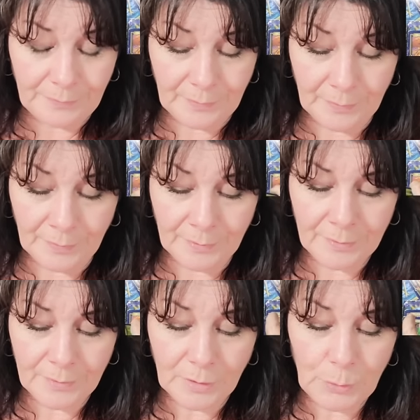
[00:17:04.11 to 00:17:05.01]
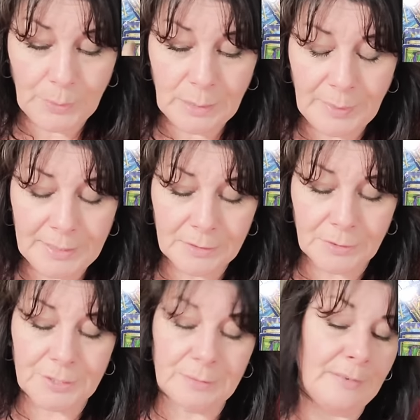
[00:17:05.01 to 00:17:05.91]
Mm-hmm. Queen of
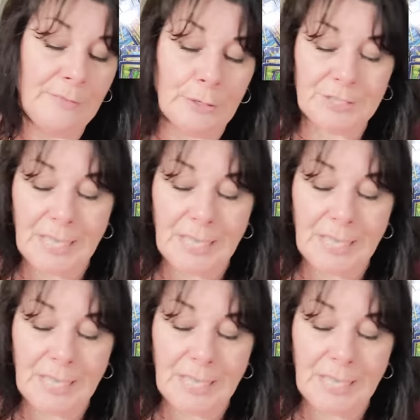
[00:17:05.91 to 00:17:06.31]
Pentacles in reverse,